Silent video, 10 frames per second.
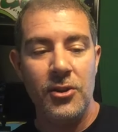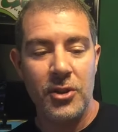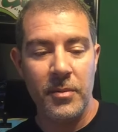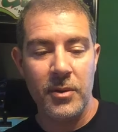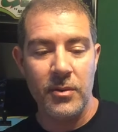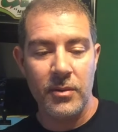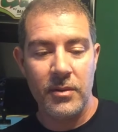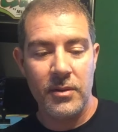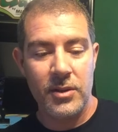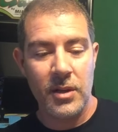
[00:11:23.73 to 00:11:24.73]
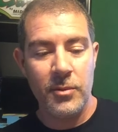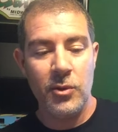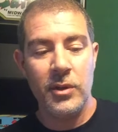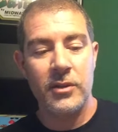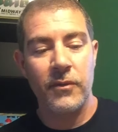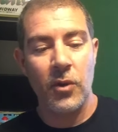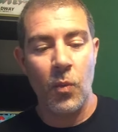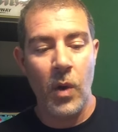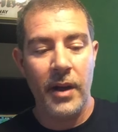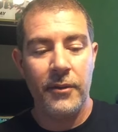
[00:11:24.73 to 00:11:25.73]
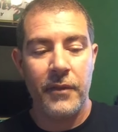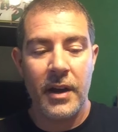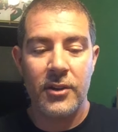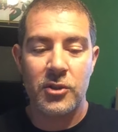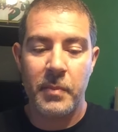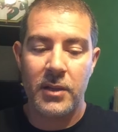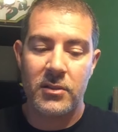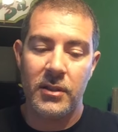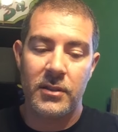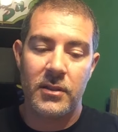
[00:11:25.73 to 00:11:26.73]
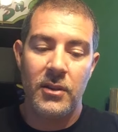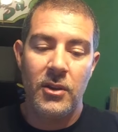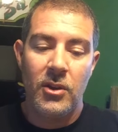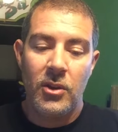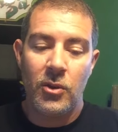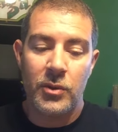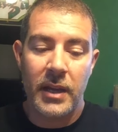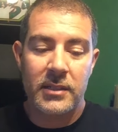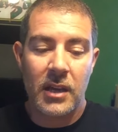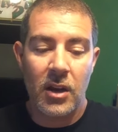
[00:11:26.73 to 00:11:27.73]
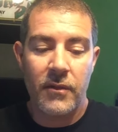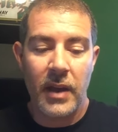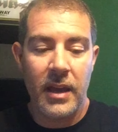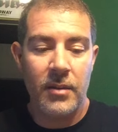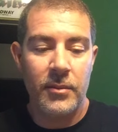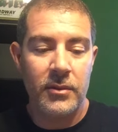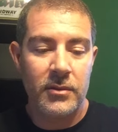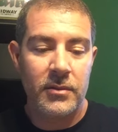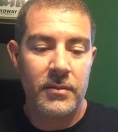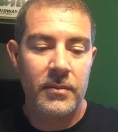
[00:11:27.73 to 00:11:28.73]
W. W is for wildfire specialist, who takes care of animals.